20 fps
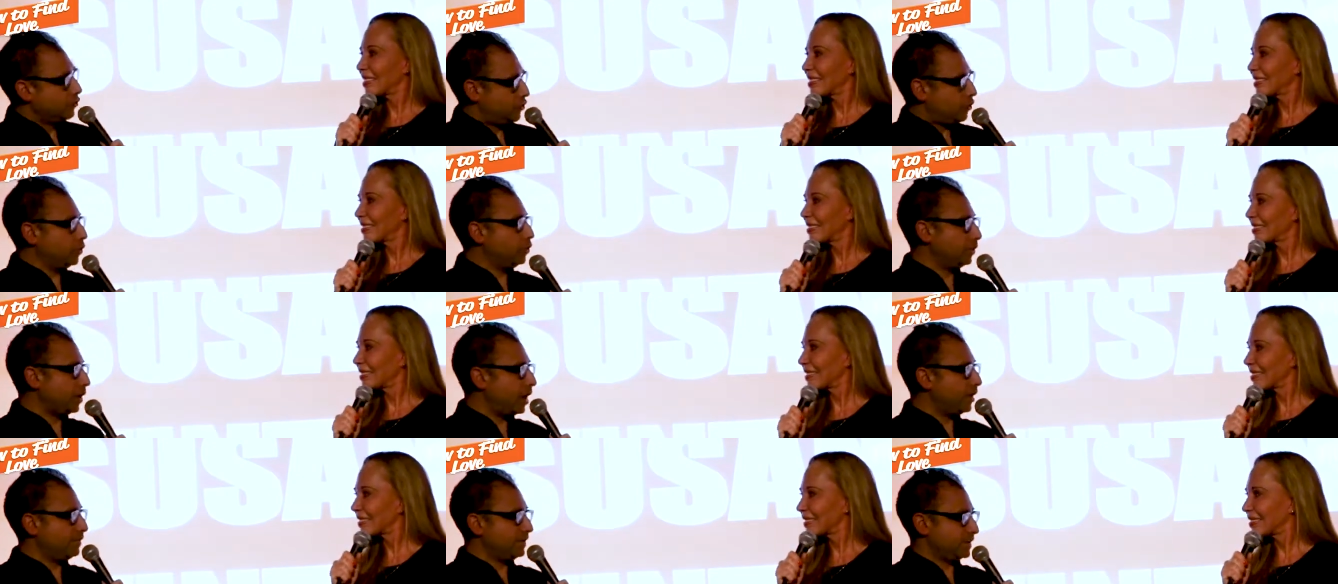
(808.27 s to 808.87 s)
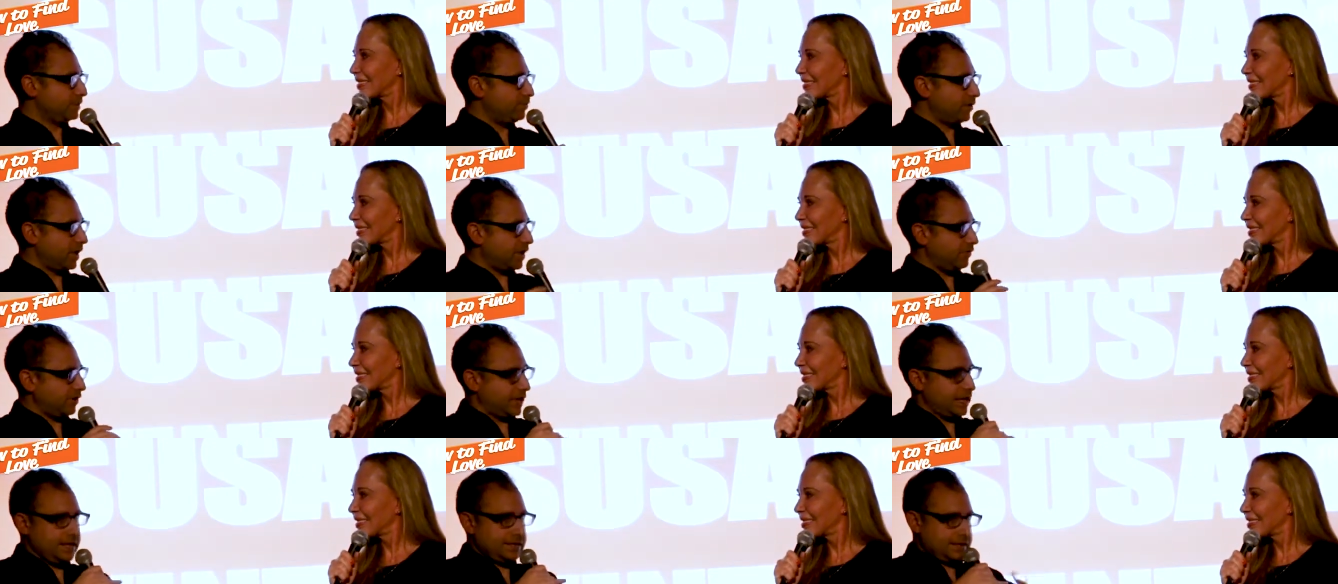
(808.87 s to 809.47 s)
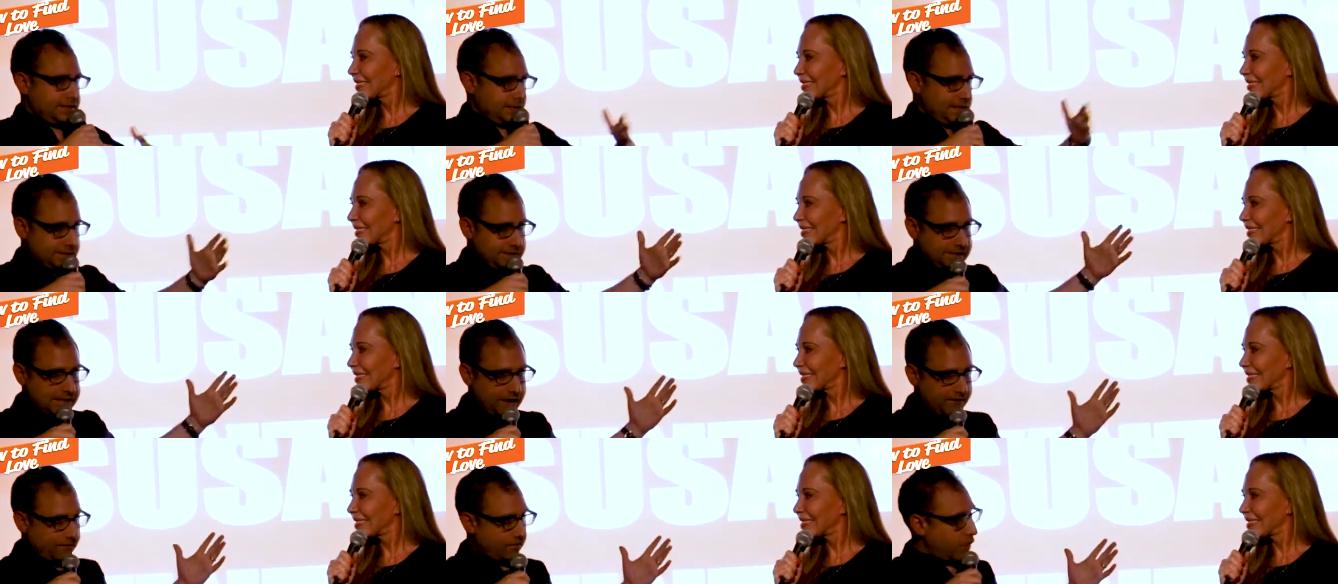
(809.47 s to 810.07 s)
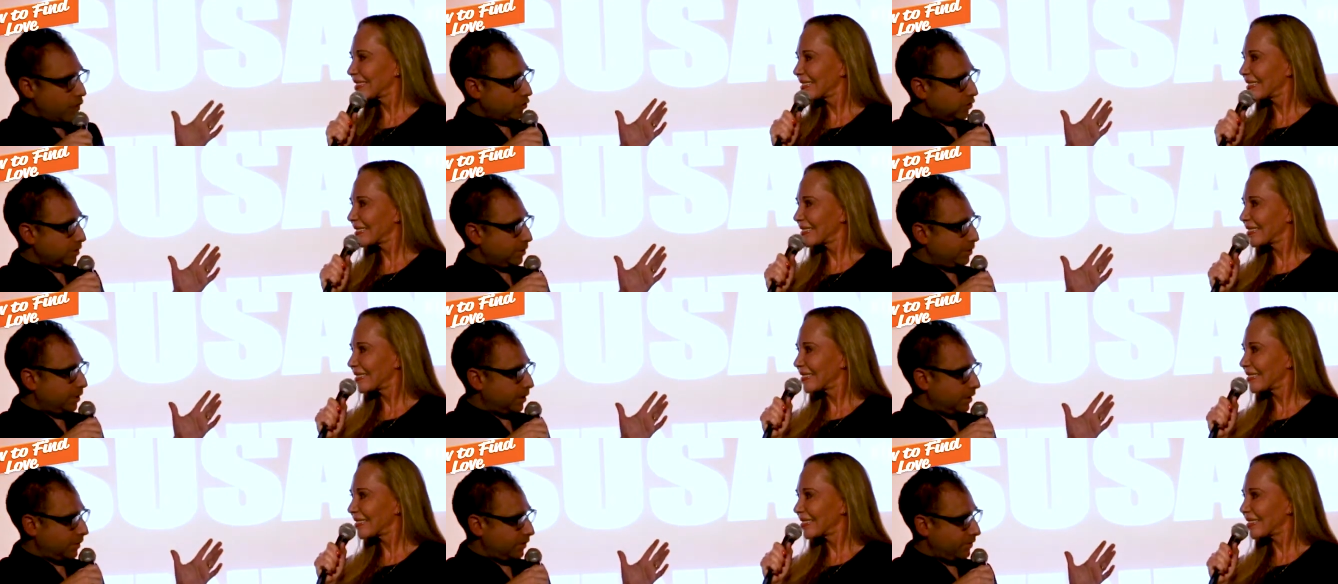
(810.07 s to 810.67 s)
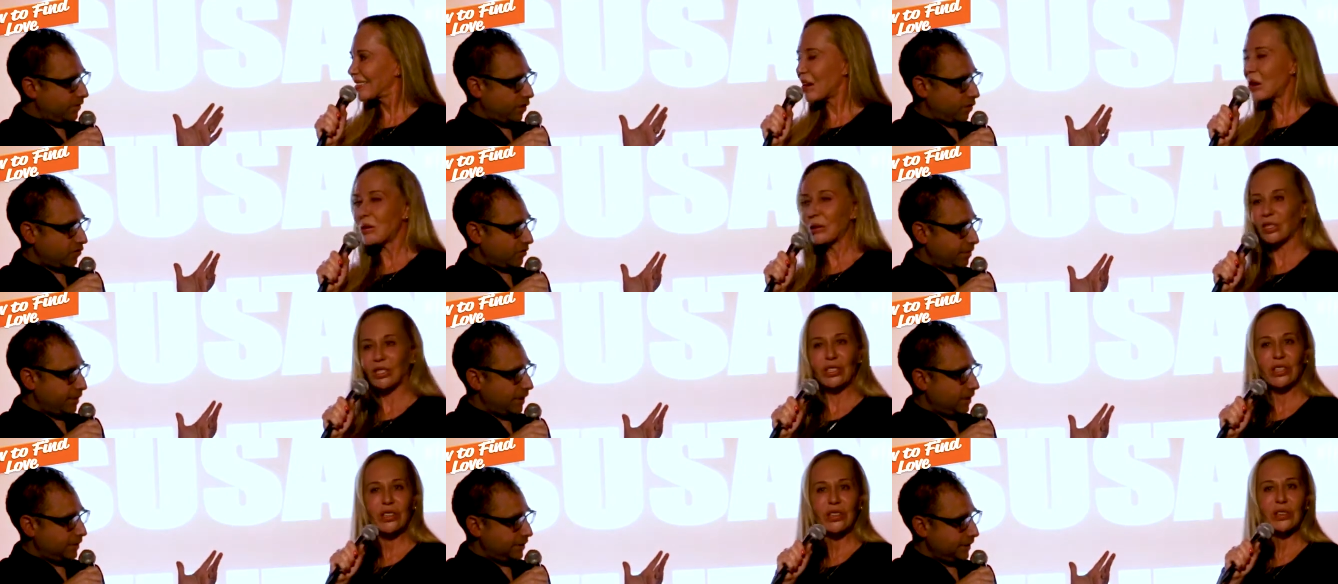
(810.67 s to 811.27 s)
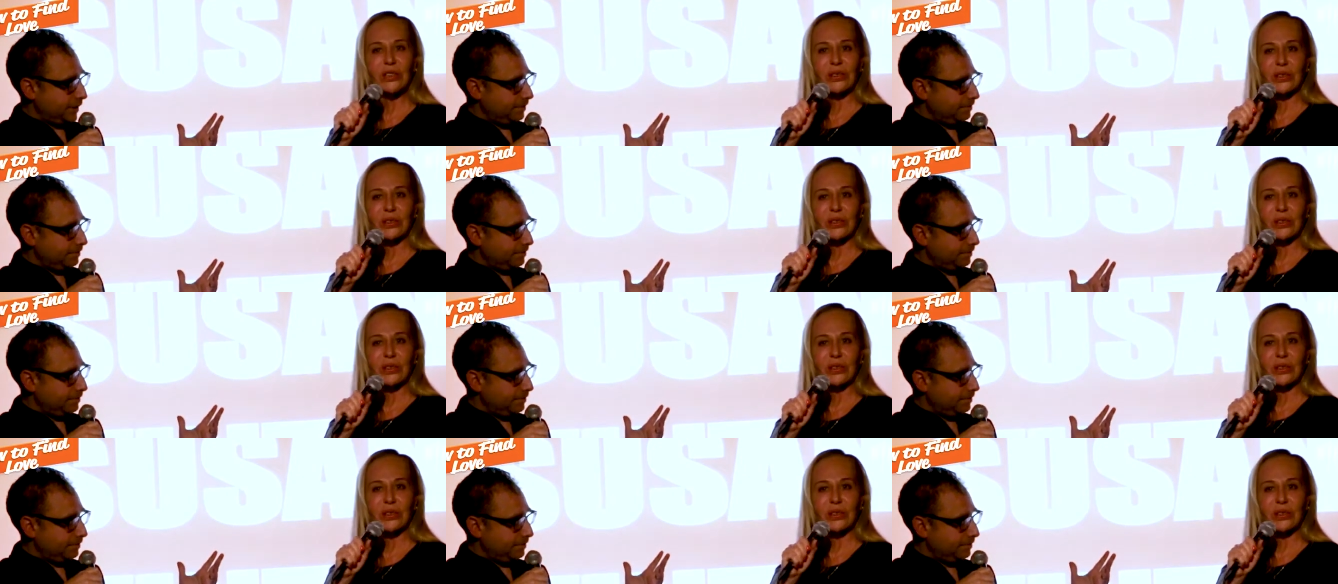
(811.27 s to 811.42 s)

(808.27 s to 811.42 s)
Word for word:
Speaker 1: to love is bravery. It's it's that vulnerable vulnerability.